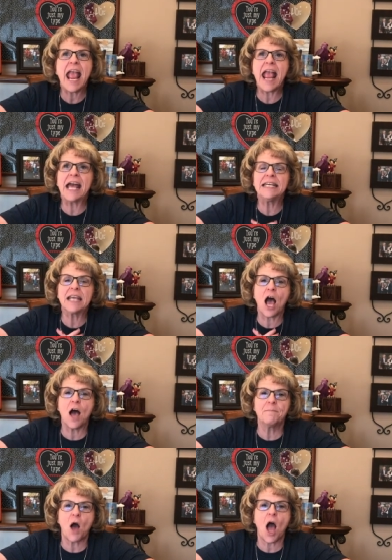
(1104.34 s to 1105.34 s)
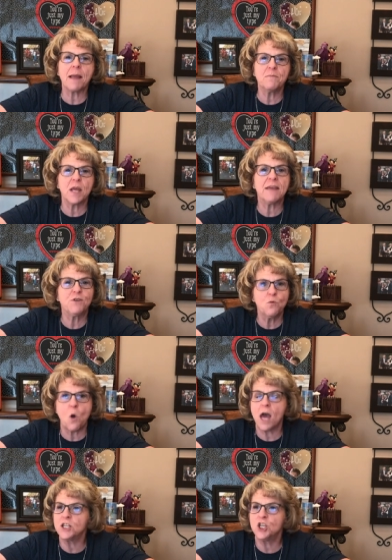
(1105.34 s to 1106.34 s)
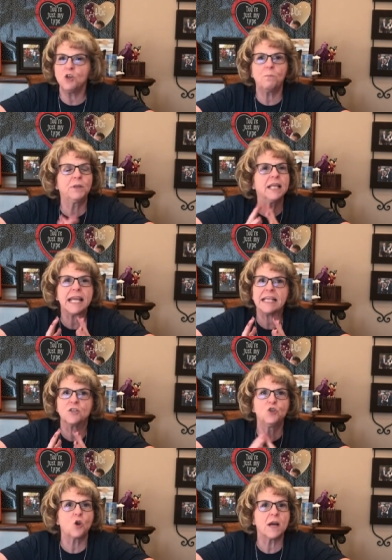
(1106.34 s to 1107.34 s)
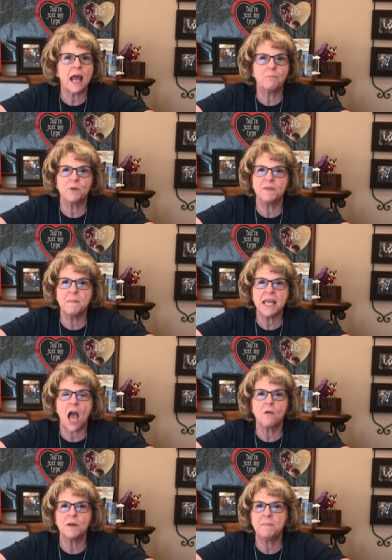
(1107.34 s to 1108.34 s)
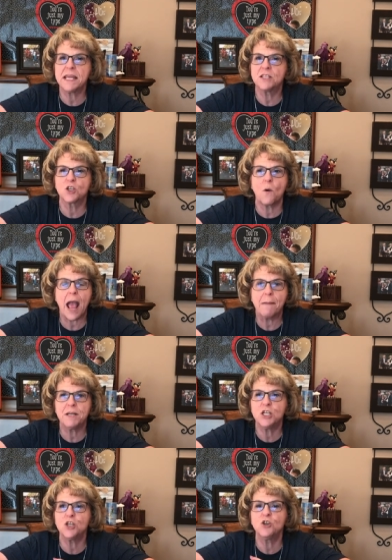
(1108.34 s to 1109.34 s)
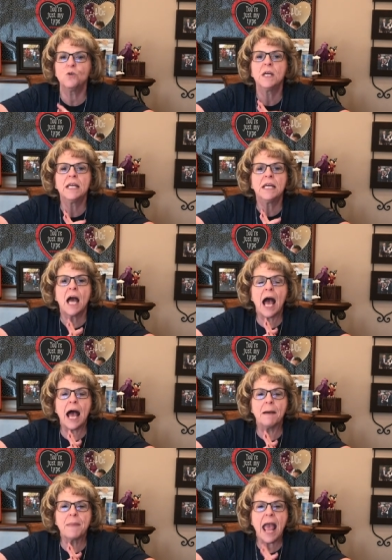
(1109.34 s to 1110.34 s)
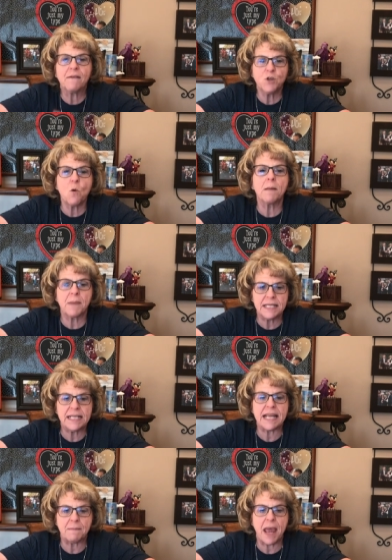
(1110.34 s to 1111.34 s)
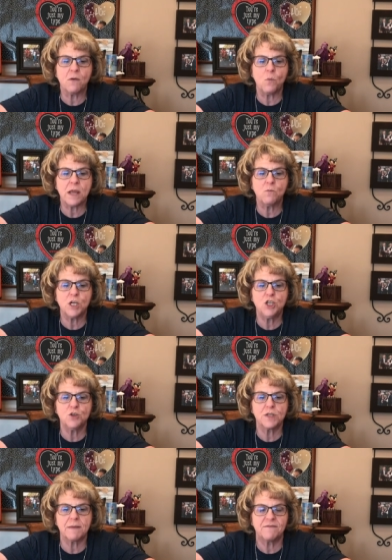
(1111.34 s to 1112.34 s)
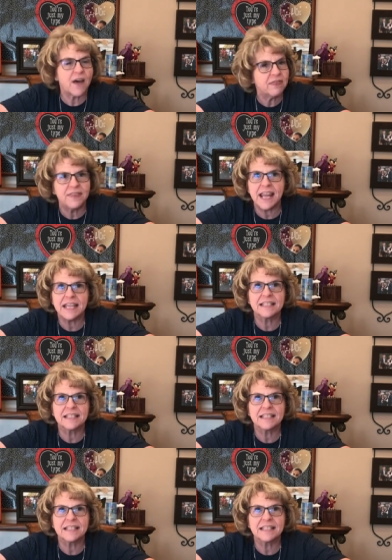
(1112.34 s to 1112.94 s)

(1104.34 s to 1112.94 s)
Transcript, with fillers: And um, I'm, if you want to, please join up with me. I would be so happy to um, have you on my team. And we would do some if fun things.